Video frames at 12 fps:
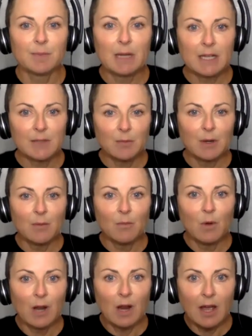Because
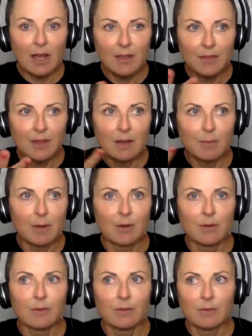when I think
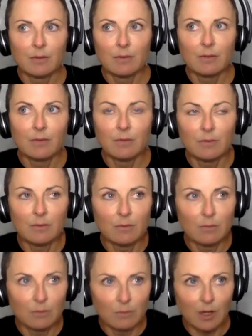about
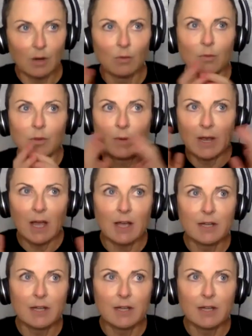the way I